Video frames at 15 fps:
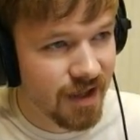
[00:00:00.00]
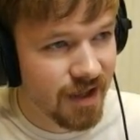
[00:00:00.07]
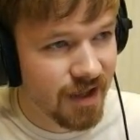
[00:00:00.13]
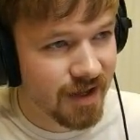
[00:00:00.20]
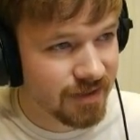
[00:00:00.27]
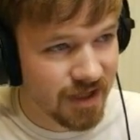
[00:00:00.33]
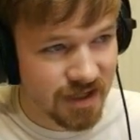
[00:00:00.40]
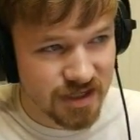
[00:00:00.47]

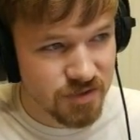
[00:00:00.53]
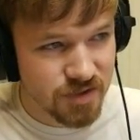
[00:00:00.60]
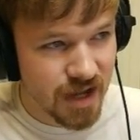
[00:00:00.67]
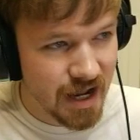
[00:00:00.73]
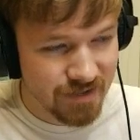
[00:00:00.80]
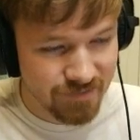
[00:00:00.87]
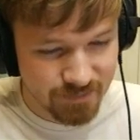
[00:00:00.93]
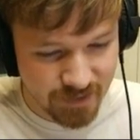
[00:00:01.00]
And like you
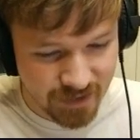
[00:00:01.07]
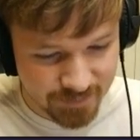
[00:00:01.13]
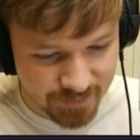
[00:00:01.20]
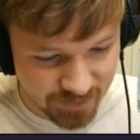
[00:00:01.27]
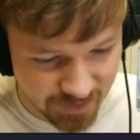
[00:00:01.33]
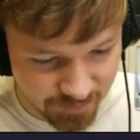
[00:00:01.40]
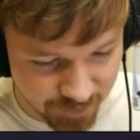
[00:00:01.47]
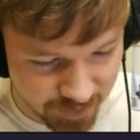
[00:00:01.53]
can't even
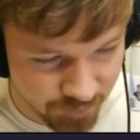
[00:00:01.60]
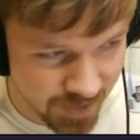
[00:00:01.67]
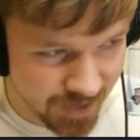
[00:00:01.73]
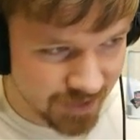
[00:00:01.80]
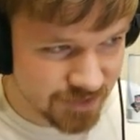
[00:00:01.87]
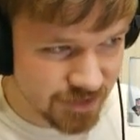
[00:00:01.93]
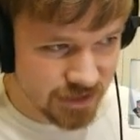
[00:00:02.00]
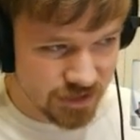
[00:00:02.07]
manipulate one
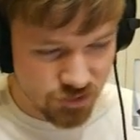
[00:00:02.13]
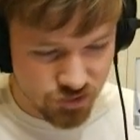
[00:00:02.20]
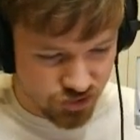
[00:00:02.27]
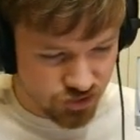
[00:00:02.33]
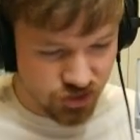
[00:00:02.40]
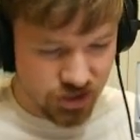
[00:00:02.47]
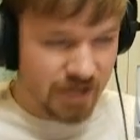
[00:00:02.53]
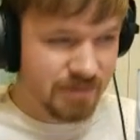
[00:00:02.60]
away, because you
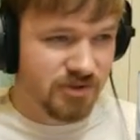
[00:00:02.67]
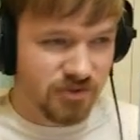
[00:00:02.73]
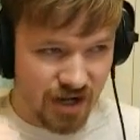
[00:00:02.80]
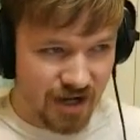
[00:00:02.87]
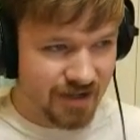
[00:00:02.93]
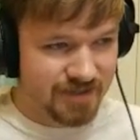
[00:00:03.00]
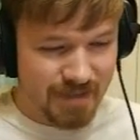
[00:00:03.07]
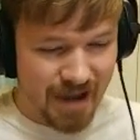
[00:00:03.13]
just keep
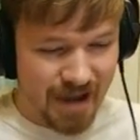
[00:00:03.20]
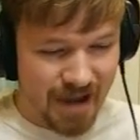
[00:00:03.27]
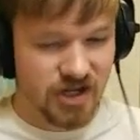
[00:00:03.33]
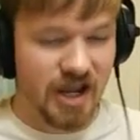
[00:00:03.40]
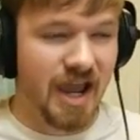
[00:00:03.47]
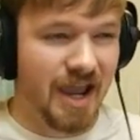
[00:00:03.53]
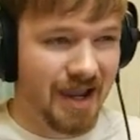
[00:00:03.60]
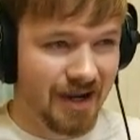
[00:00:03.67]
trying to mash
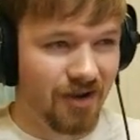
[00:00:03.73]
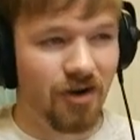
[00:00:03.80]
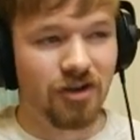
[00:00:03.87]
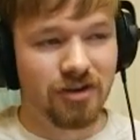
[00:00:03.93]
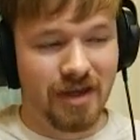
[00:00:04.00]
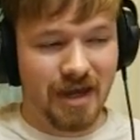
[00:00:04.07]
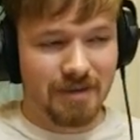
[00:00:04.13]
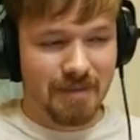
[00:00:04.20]
A, and
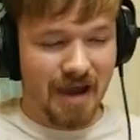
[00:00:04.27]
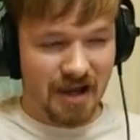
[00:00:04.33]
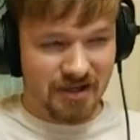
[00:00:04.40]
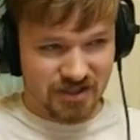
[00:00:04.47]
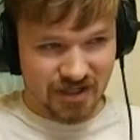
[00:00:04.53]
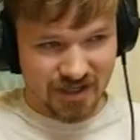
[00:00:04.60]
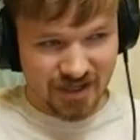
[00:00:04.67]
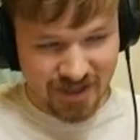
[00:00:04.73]
all the A
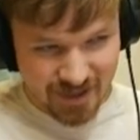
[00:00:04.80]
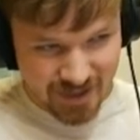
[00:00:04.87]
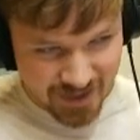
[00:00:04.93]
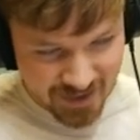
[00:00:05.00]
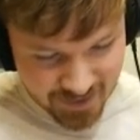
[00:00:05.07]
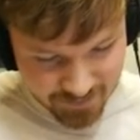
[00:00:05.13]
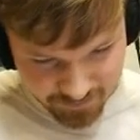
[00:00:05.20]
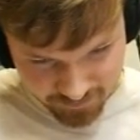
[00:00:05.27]
mashing
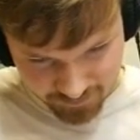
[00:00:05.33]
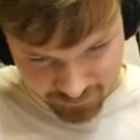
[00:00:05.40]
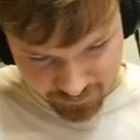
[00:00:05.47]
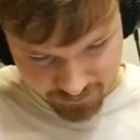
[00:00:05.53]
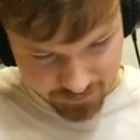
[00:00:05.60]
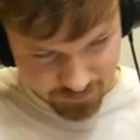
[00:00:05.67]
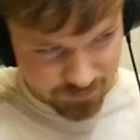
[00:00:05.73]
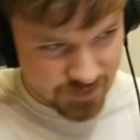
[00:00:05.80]

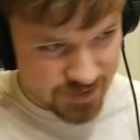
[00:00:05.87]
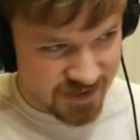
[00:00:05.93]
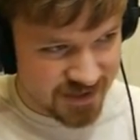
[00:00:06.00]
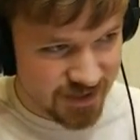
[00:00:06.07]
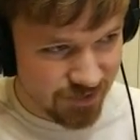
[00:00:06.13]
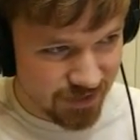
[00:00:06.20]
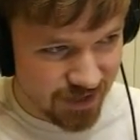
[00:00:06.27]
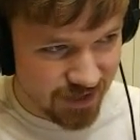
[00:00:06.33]

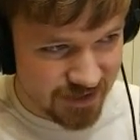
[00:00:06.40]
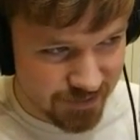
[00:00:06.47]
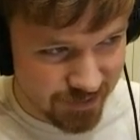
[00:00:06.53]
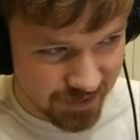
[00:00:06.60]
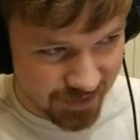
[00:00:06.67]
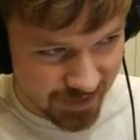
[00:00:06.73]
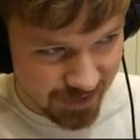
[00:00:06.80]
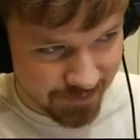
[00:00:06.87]
still gets you
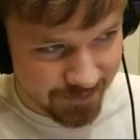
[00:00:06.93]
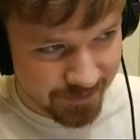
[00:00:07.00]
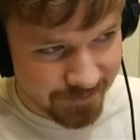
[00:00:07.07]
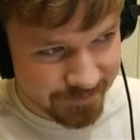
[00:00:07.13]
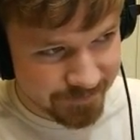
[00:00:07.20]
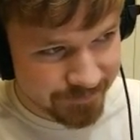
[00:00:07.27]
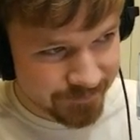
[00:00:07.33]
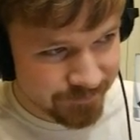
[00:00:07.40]
an encounter.
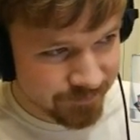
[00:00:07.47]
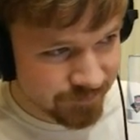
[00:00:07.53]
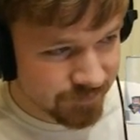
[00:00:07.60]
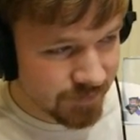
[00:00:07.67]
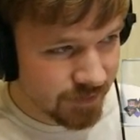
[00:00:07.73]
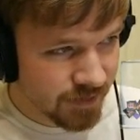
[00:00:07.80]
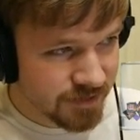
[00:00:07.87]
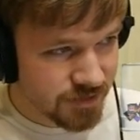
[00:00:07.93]

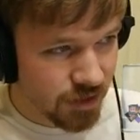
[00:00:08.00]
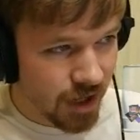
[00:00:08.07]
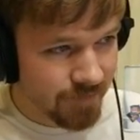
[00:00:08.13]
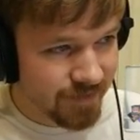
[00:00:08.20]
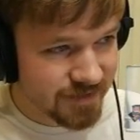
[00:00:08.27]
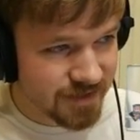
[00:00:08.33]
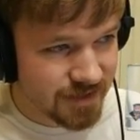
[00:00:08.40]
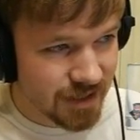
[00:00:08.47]
So
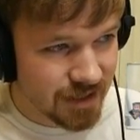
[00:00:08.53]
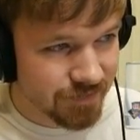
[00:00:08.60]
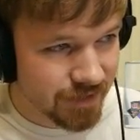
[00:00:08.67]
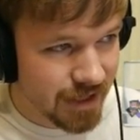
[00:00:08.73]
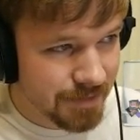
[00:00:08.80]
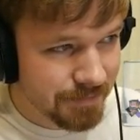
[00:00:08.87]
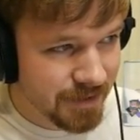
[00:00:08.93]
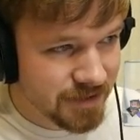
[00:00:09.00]
obviously the
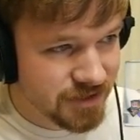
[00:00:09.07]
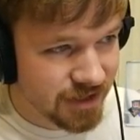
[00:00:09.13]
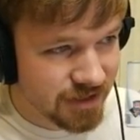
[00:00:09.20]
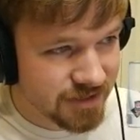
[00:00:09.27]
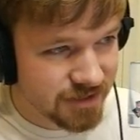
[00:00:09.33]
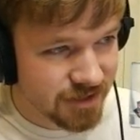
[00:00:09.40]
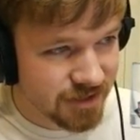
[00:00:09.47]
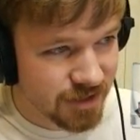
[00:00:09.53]
level 8 Pidgey
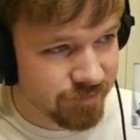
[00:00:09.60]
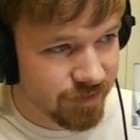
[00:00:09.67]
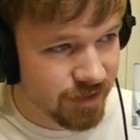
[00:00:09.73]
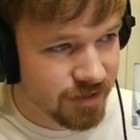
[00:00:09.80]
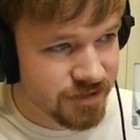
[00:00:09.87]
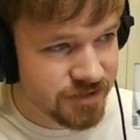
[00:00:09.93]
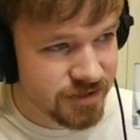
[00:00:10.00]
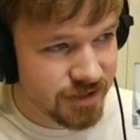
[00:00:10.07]
gets to go
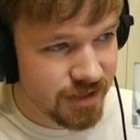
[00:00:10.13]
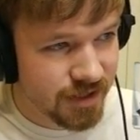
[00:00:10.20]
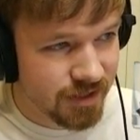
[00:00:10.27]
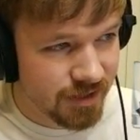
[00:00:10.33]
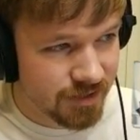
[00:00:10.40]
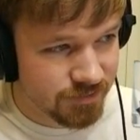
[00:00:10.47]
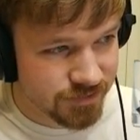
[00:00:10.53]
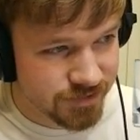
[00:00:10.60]
first, and
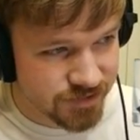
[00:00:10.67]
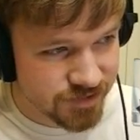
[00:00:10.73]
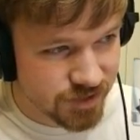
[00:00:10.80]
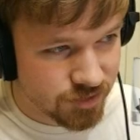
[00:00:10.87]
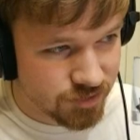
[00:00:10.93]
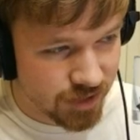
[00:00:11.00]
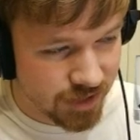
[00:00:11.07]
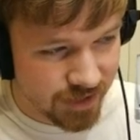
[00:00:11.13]
it'll
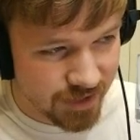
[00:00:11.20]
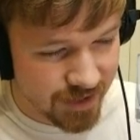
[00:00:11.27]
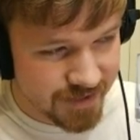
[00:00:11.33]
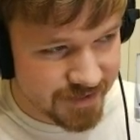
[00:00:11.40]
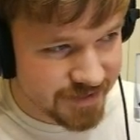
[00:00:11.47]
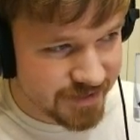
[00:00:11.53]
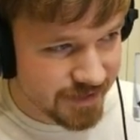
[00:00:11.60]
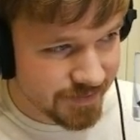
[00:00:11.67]
just crit
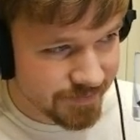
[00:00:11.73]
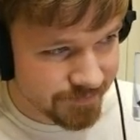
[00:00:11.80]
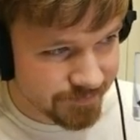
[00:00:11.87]
Gust.